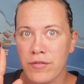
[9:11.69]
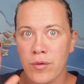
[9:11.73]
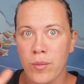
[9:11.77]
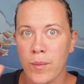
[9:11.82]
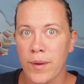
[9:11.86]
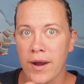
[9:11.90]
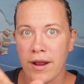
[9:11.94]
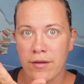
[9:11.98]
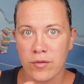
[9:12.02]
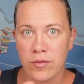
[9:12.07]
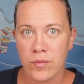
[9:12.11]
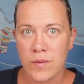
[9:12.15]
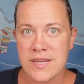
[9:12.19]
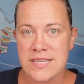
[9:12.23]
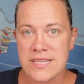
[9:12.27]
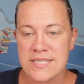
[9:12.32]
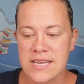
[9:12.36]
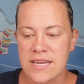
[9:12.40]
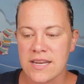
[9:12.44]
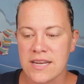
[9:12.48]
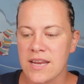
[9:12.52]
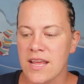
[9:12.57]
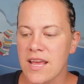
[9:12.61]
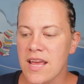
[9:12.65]
for whatever
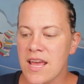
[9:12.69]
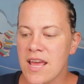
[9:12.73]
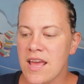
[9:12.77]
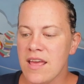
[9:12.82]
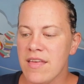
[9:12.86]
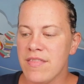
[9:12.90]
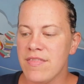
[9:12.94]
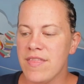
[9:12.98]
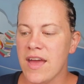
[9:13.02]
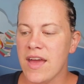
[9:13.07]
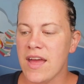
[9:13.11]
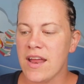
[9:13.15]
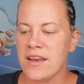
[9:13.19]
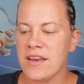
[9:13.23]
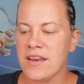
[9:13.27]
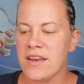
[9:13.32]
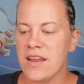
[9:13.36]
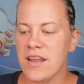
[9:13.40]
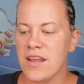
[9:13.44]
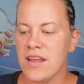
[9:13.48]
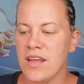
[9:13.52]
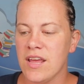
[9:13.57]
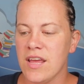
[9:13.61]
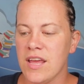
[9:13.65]
reason,
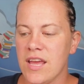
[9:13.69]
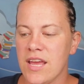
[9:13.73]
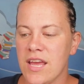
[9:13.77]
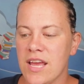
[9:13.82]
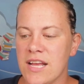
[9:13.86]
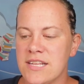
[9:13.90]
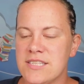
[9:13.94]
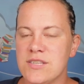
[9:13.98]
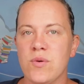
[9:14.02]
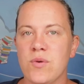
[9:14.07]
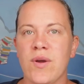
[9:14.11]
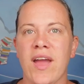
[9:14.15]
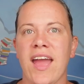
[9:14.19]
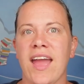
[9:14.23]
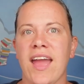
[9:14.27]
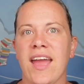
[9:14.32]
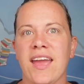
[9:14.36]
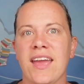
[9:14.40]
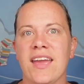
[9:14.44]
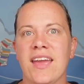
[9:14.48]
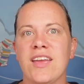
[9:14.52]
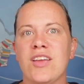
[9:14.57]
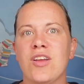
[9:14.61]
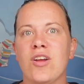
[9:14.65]
then it's
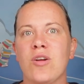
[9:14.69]
okay.